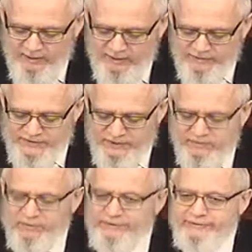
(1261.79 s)
you understand the
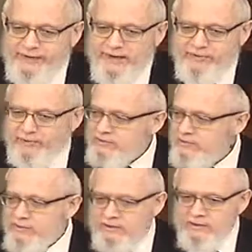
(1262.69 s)
Marbava
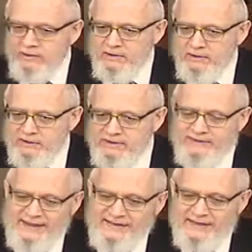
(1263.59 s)
So if
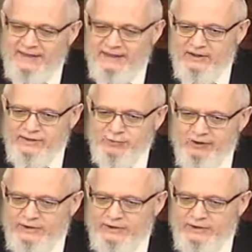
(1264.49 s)
that's the case, what are